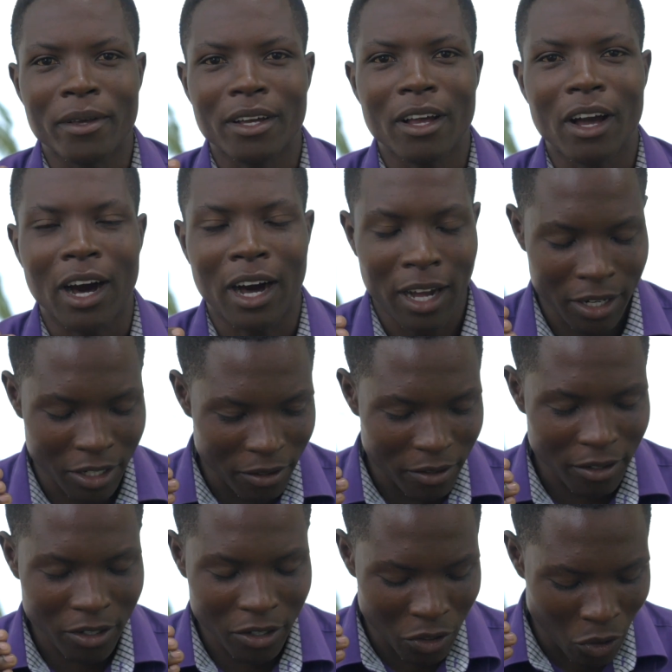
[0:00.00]
uh,
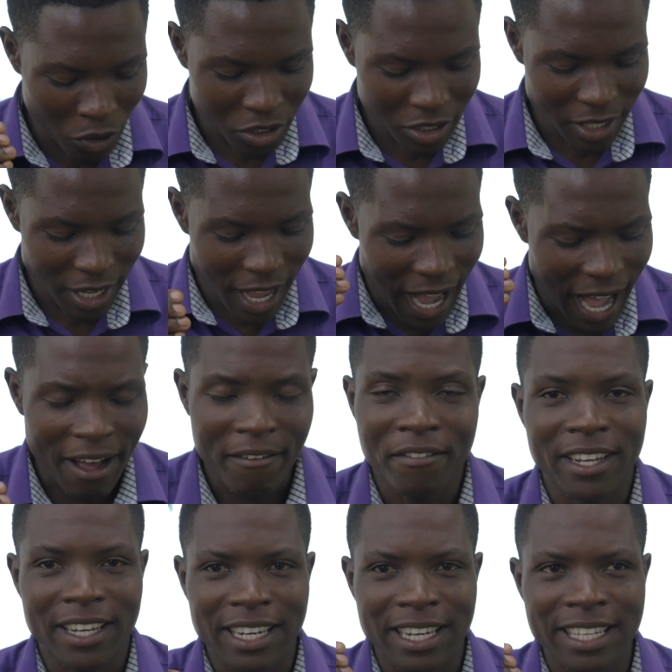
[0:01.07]
not
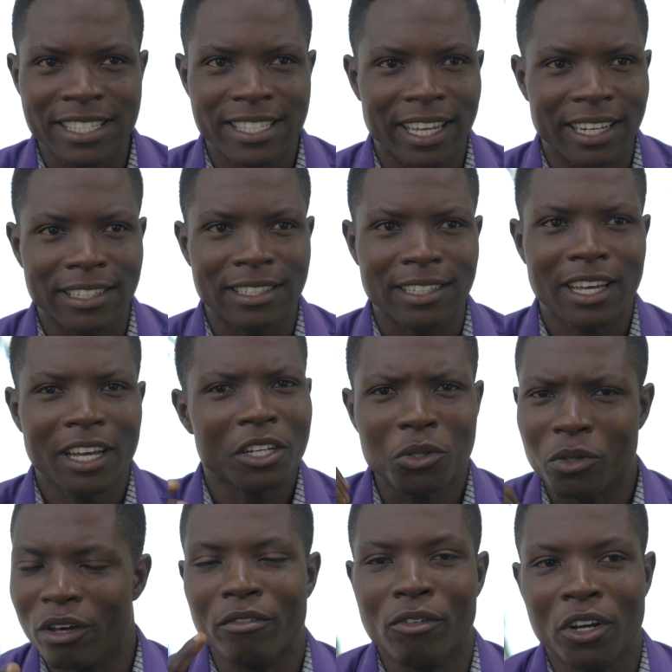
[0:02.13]
having listened to
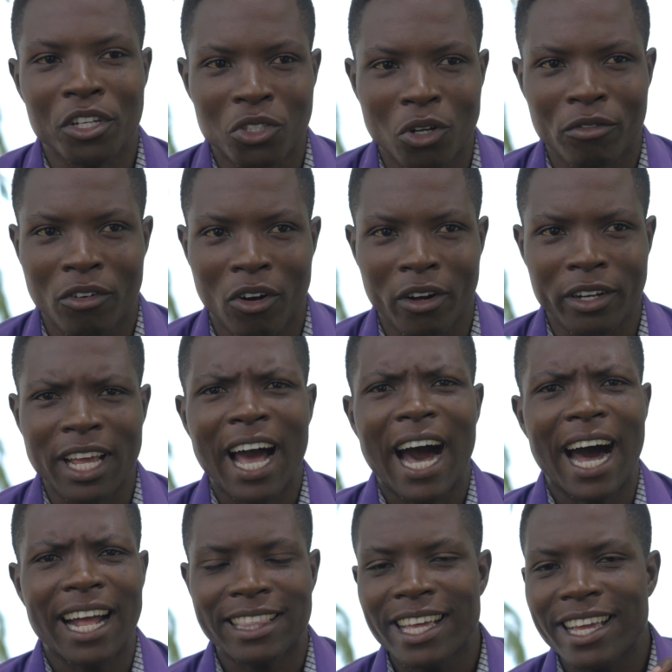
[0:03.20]
the voice of God.
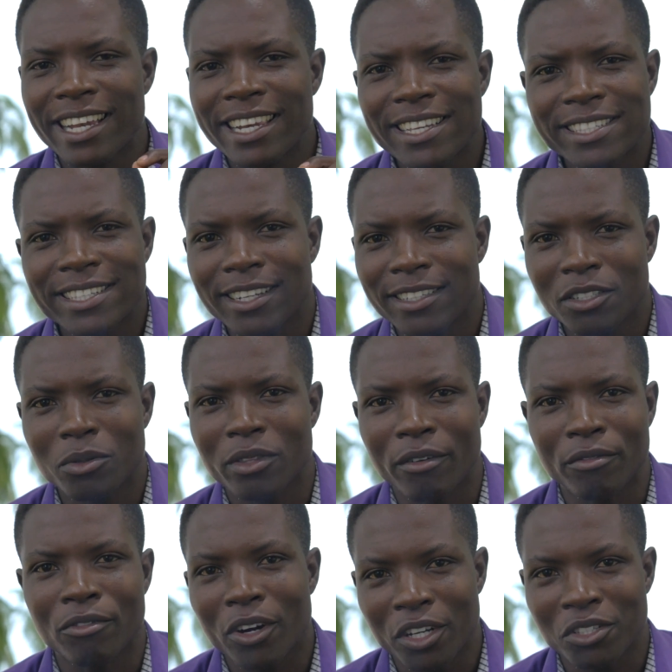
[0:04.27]
Had they listened to the
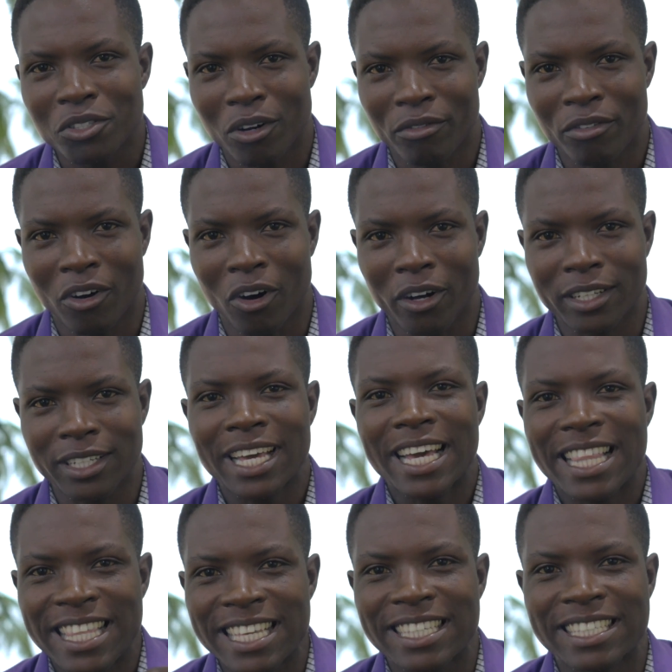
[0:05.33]
voice of God,
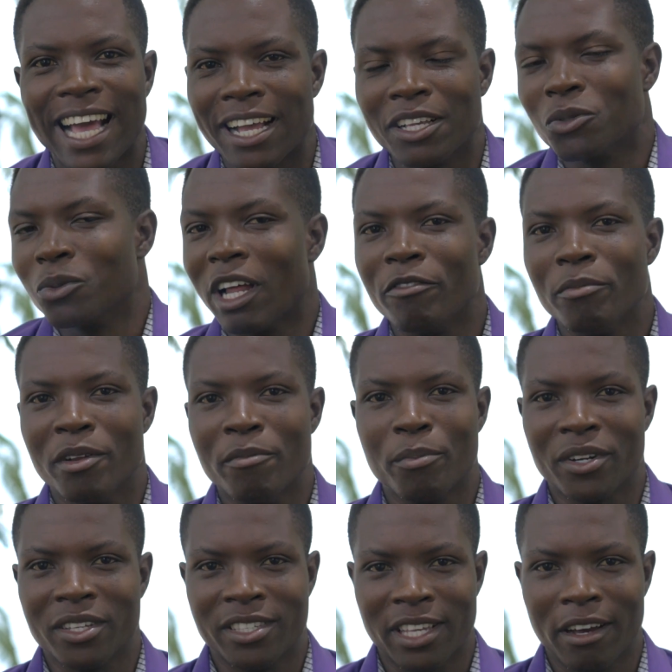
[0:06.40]
these guys would have been
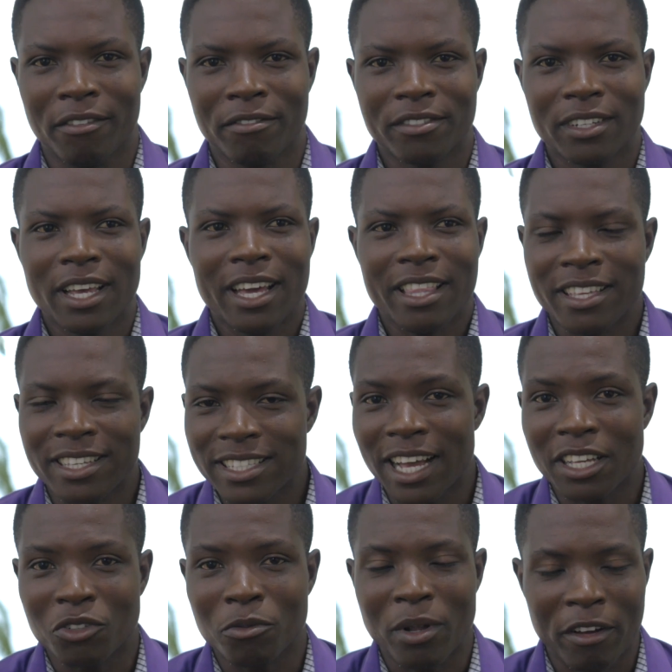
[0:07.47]
preserved. These
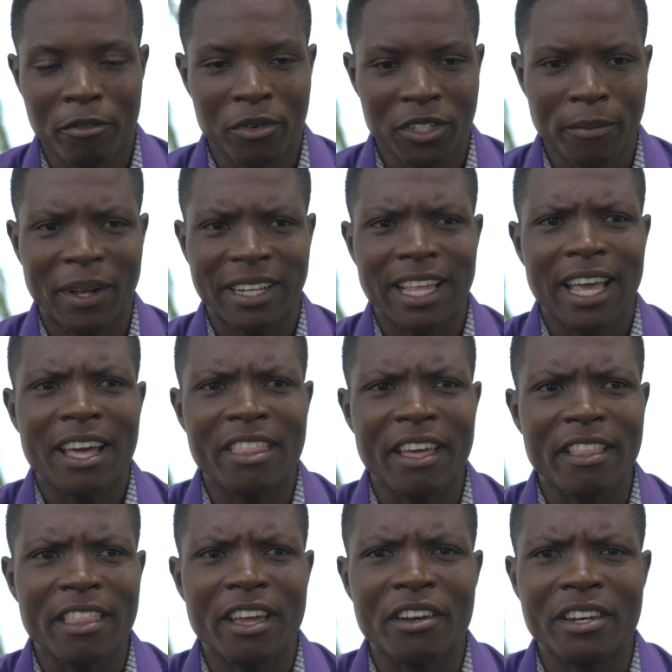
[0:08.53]
guys would be preserved. But they,
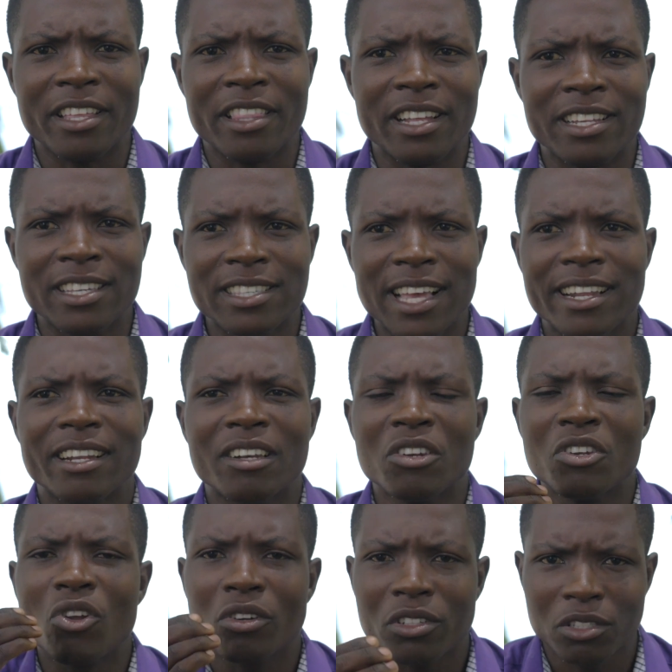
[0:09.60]
they, they decided
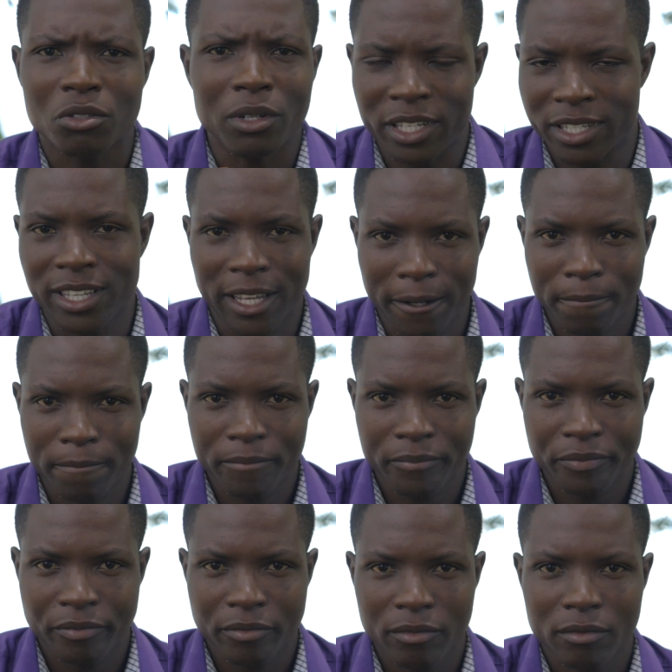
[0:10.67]
not to listen
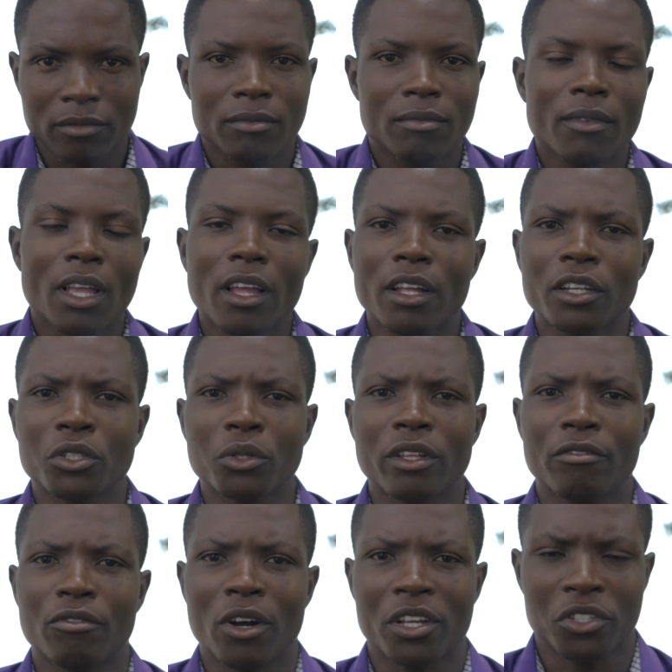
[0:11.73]
to the
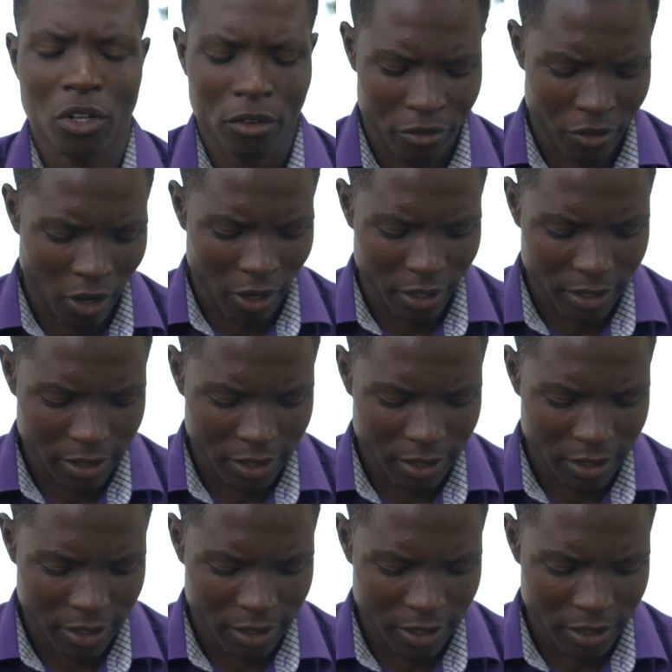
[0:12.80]
voice of God.